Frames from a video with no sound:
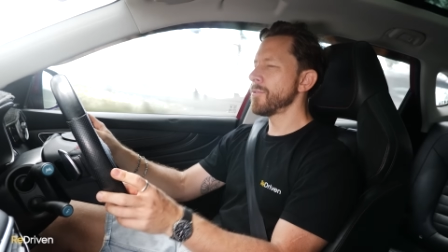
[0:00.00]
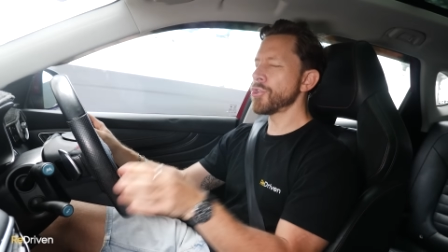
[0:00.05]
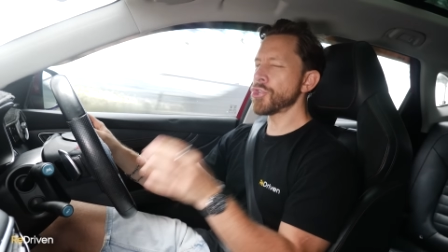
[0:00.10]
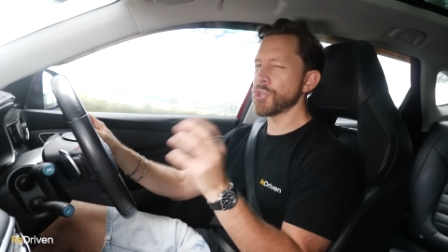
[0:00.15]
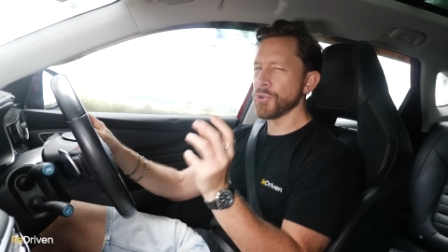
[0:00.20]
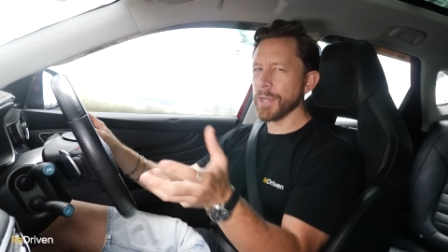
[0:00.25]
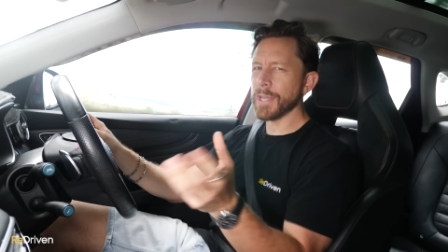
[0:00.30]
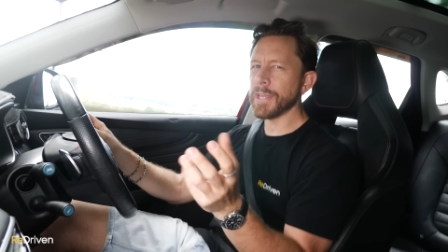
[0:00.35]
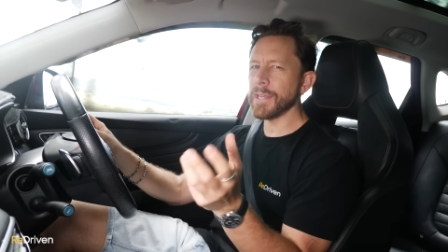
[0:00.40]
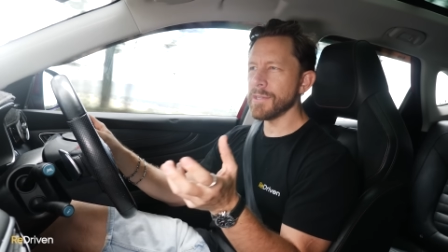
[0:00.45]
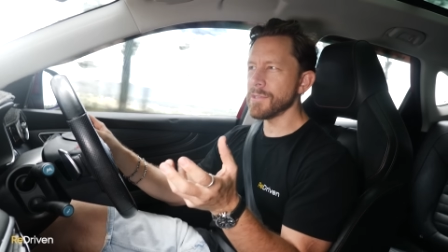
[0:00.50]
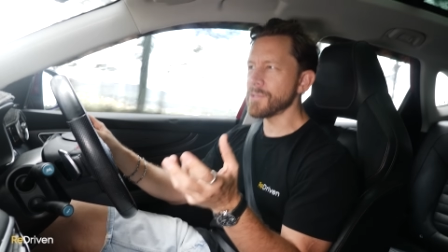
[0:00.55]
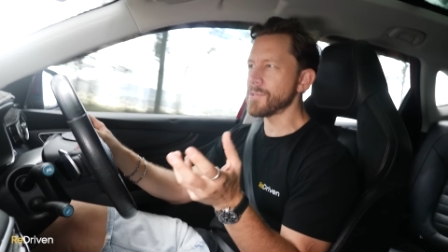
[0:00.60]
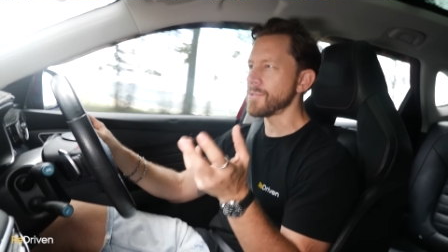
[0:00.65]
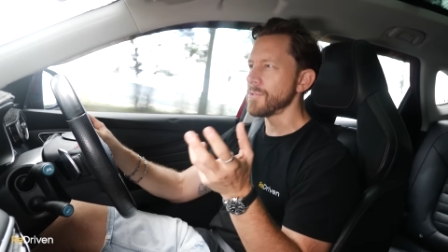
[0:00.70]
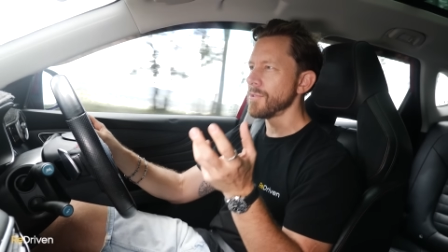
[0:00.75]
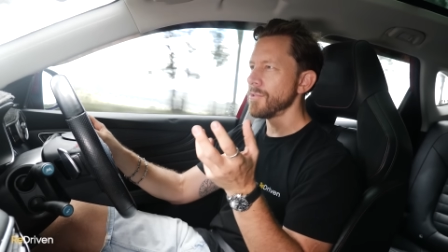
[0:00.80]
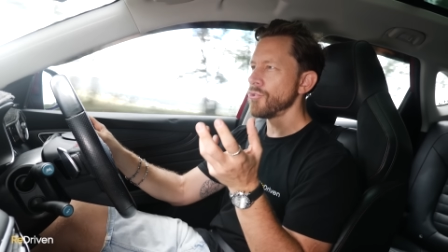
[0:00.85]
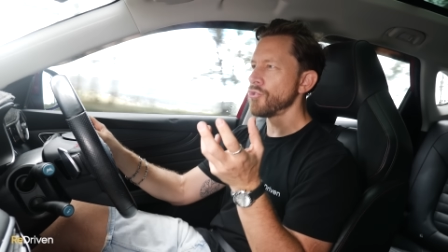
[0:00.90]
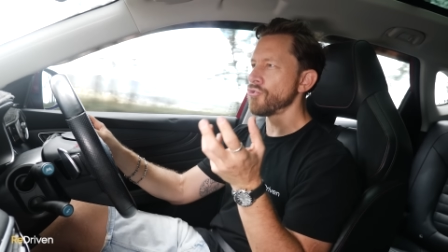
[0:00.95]
The trick
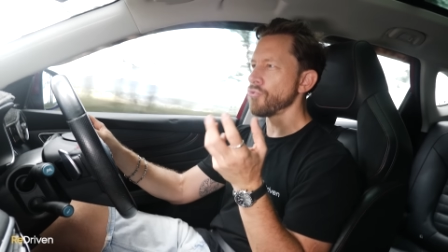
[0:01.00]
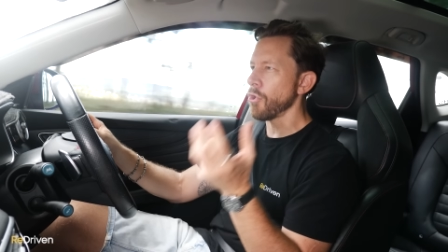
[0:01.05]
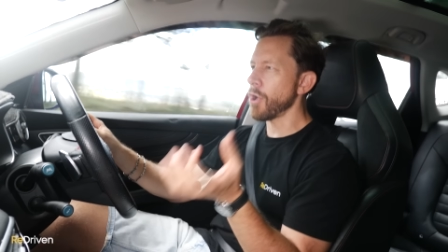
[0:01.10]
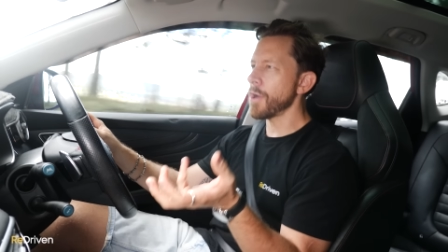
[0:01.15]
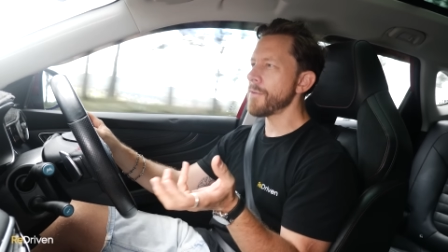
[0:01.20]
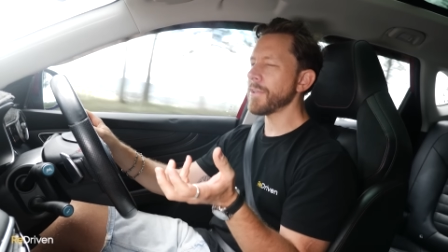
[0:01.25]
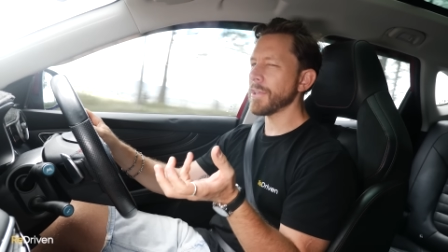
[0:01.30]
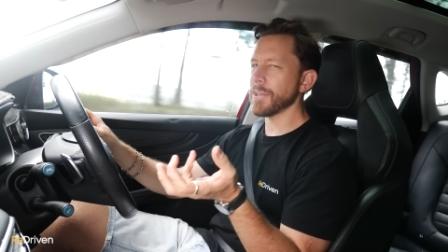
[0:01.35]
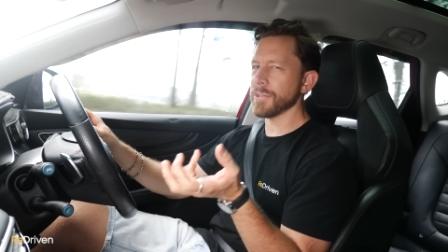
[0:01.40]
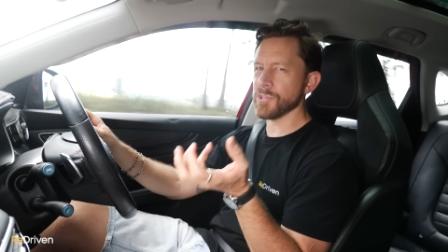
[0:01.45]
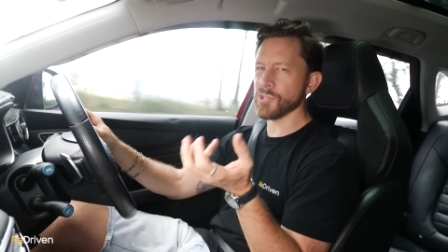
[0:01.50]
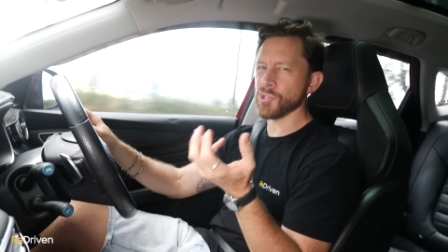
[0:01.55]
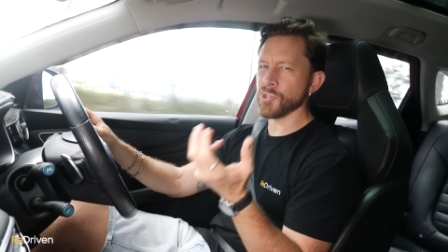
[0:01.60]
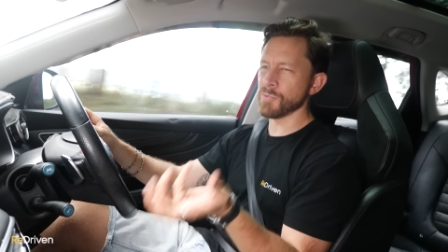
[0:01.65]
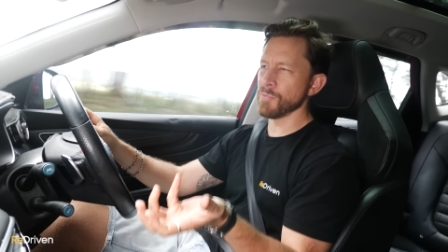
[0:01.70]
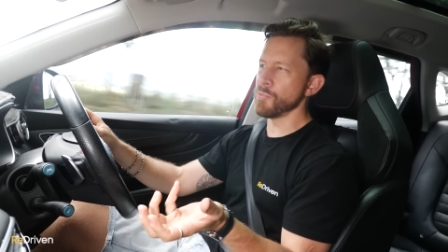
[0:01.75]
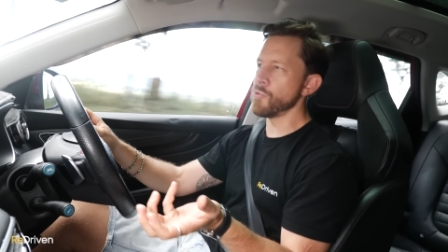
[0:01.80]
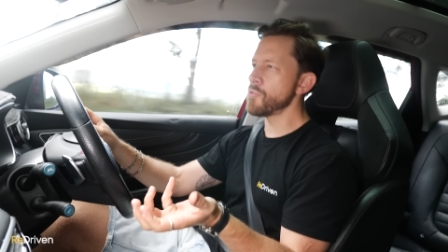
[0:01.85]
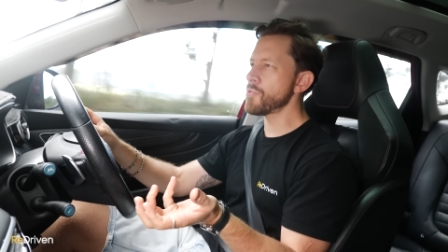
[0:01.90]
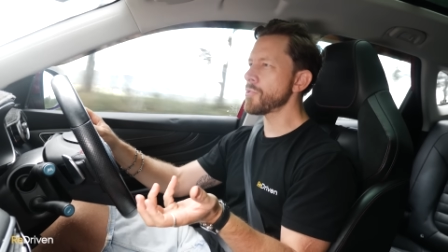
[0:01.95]
is driving it
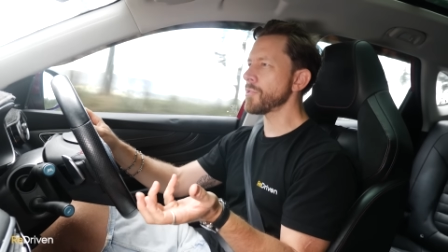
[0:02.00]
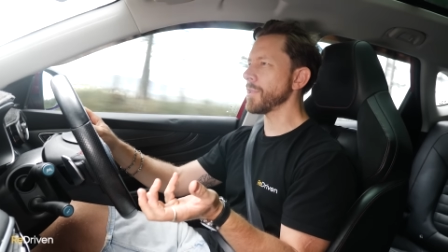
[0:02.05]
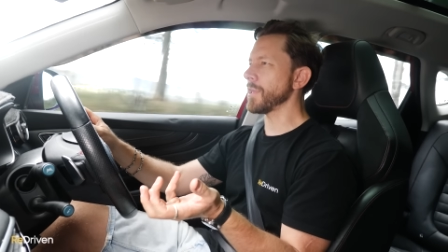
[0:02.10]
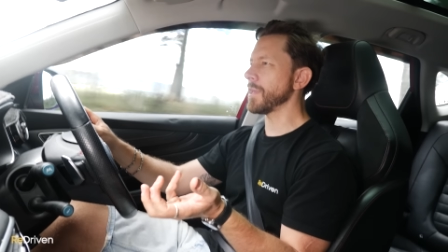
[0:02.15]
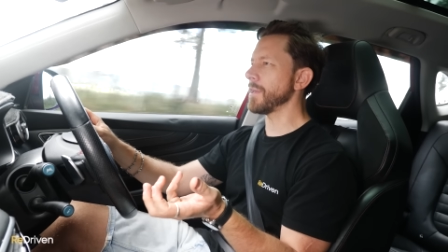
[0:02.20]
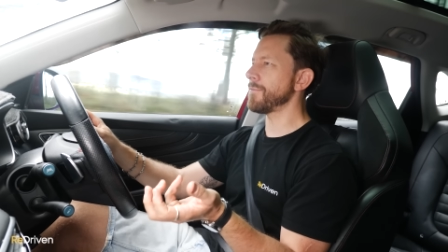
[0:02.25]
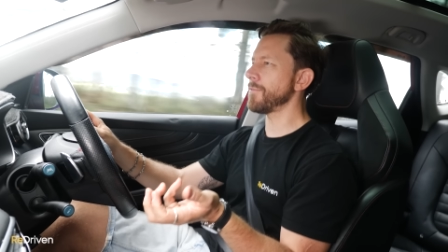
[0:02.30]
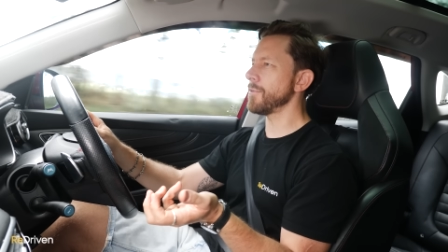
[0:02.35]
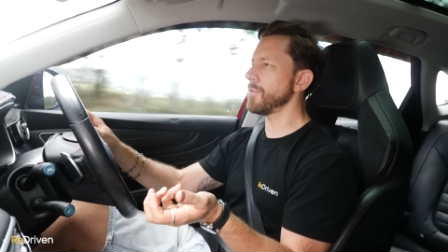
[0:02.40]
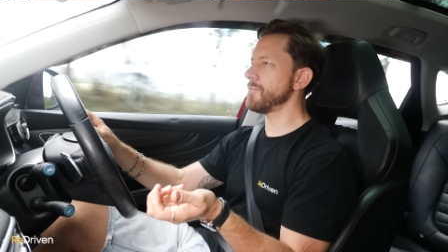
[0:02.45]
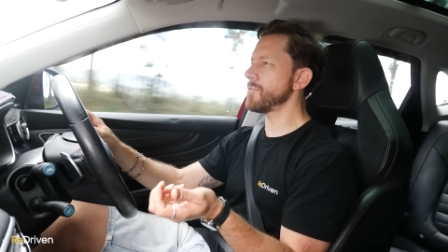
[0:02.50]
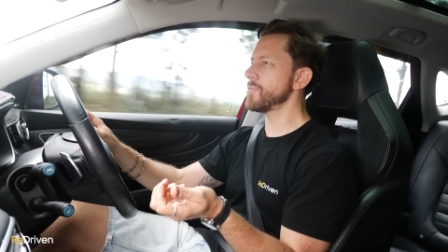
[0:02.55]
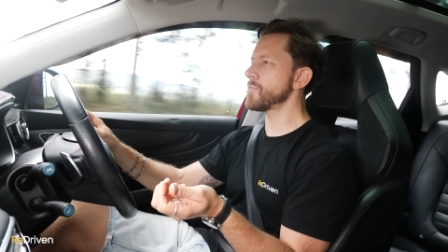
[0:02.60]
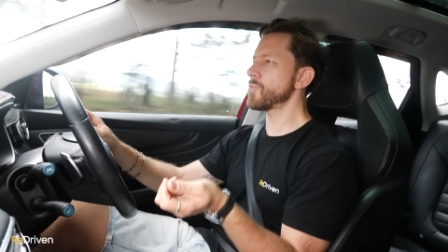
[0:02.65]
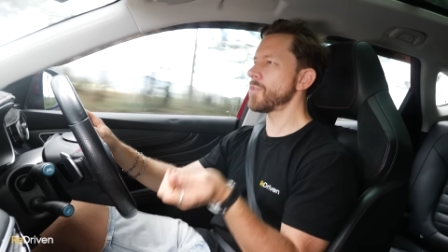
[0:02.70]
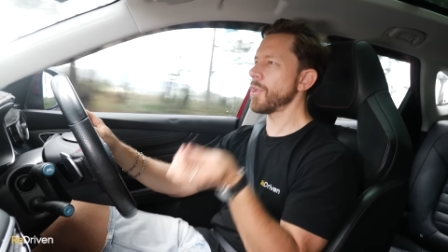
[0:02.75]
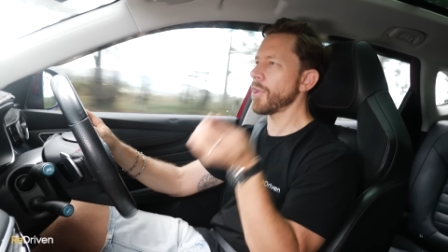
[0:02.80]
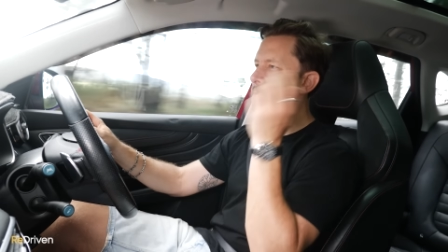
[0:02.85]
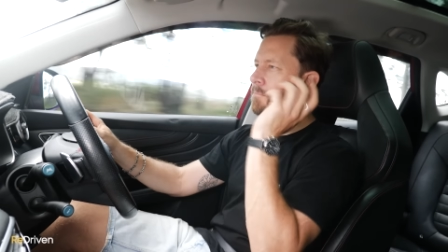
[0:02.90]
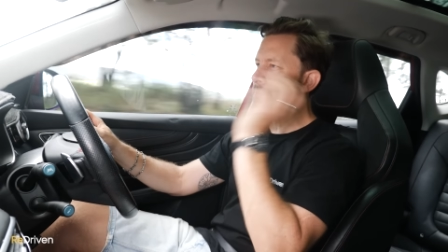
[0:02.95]
smoothly. If you
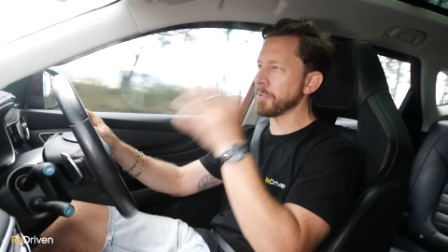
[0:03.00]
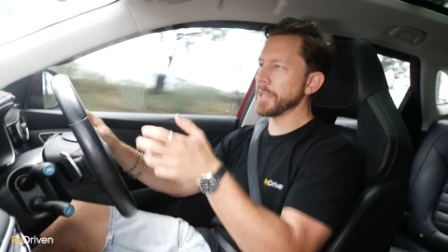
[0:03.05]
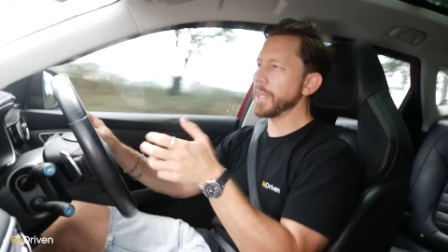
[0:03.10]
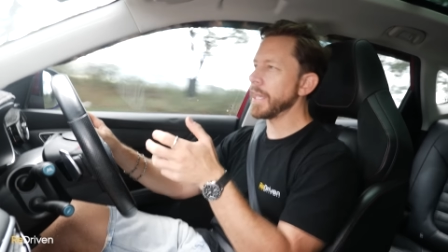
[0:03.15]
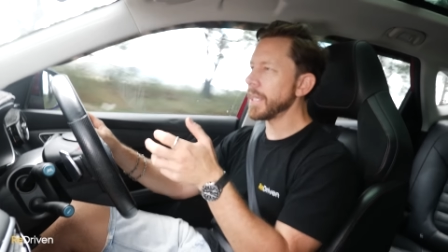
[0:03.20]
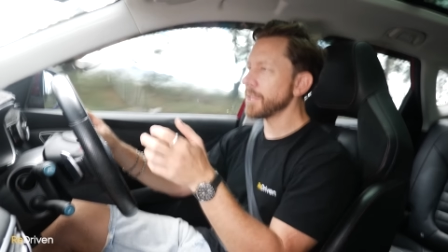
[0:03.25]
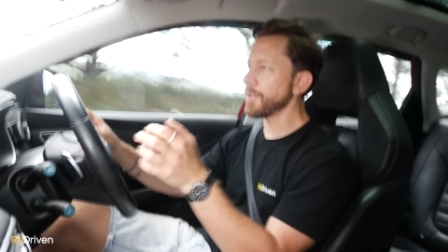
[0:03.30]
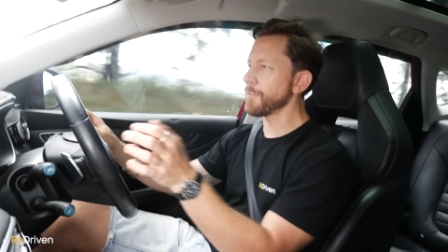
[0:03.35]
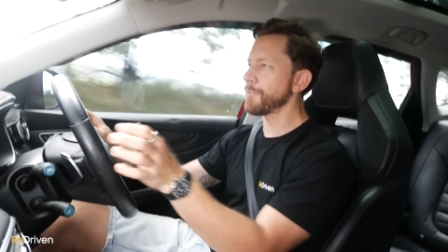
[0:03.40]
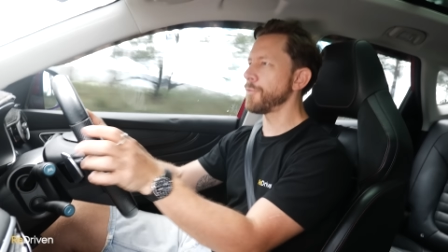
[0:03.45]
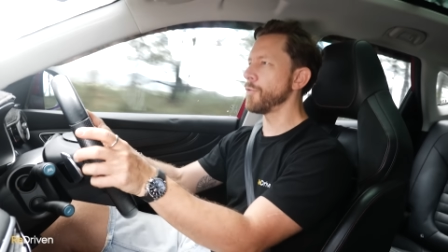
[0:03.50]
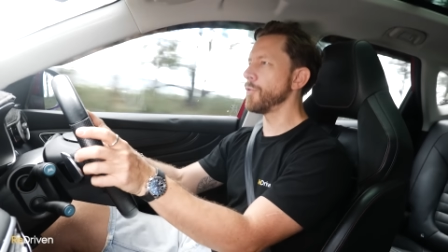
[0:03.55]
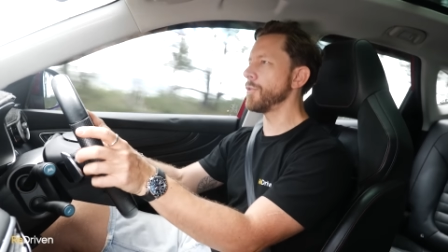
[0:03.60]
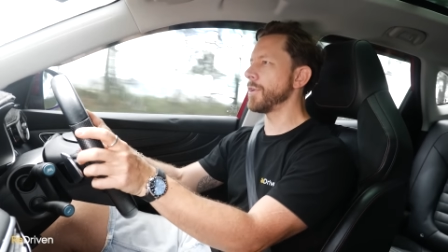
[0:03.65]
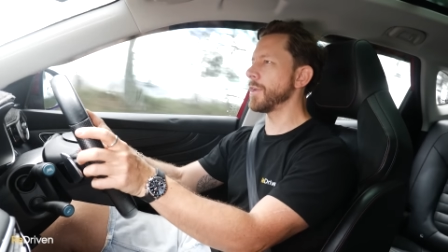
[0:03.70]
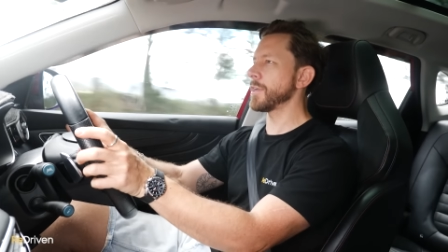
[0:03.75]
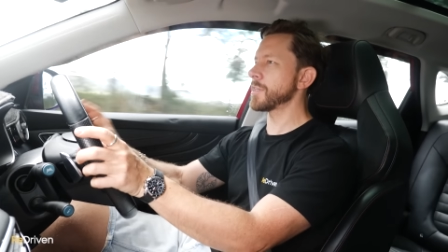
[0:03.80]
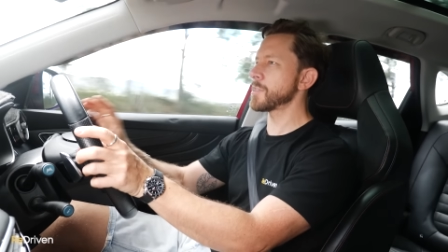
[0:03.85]
just you know plant your foot and